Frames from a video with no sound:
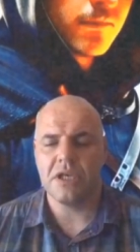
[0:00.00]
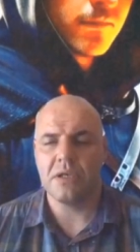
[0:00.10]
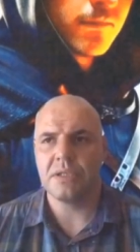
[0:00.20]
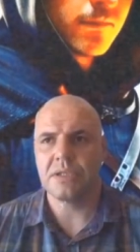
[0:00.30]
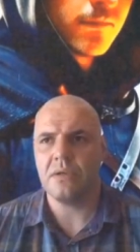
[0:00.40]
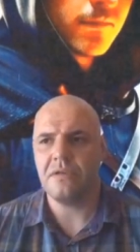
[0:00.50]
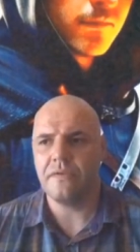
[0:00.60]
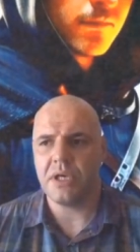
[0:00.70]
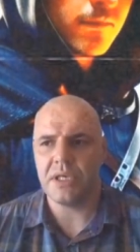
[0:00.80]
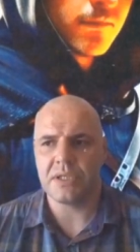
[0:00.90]
And it's not
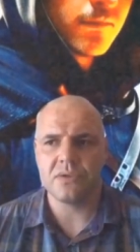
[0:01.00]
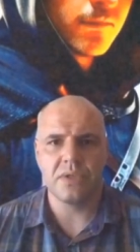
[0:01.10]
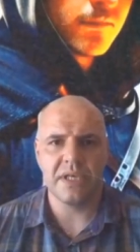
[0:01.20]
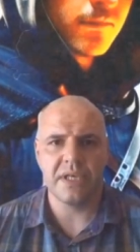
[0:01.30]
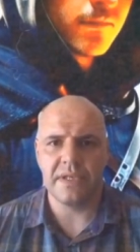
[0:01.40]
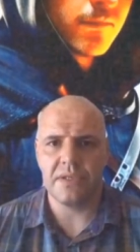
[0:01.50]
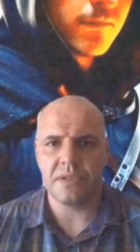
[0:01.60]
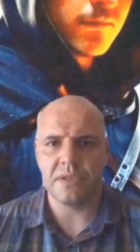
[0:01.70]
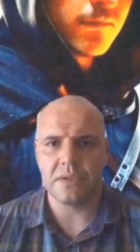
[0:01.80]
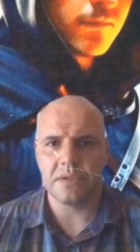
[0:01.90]
for us to take
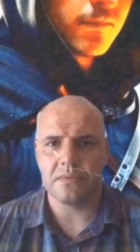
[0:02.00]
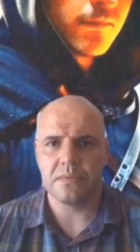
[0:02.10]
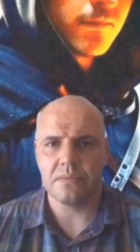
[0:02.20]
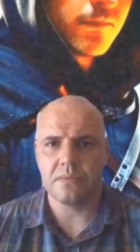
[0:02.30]
vengeance.